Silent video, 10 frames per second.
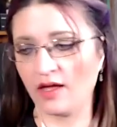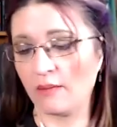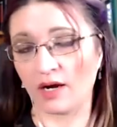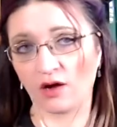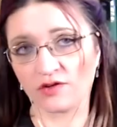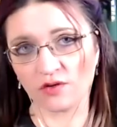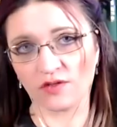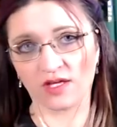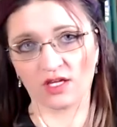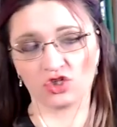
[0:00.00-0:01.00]
But I also
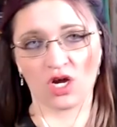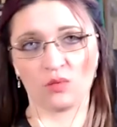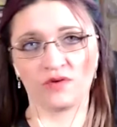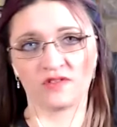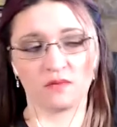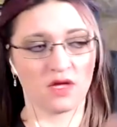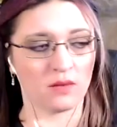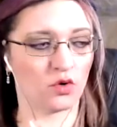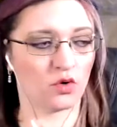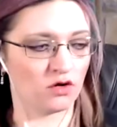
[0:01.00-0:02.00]
think his job was to make
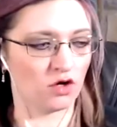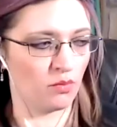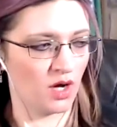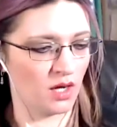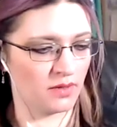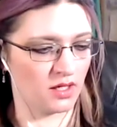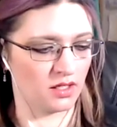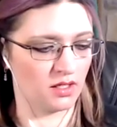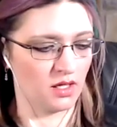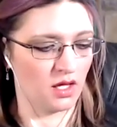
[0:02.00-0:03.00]
Barack Obama